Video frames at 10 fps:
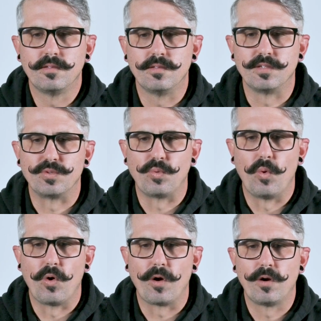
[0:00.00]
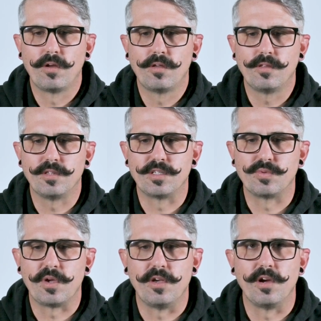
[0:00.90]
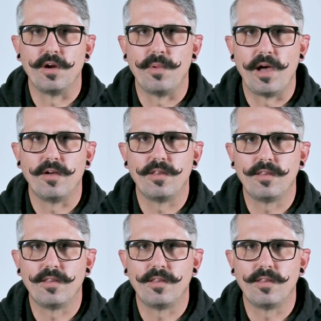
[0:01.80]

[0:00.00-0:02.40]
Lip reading: this is war. This is what you hear about.